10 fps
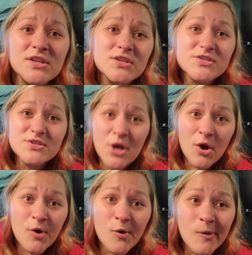
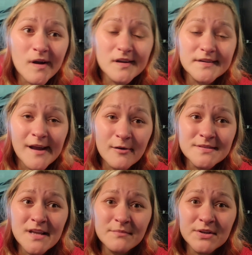So now it's
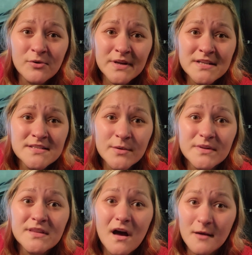time to go in and see
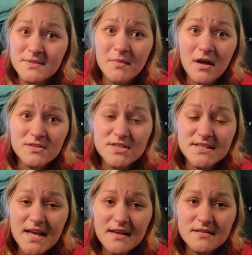what the ophthalmologist
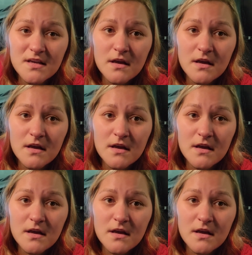says.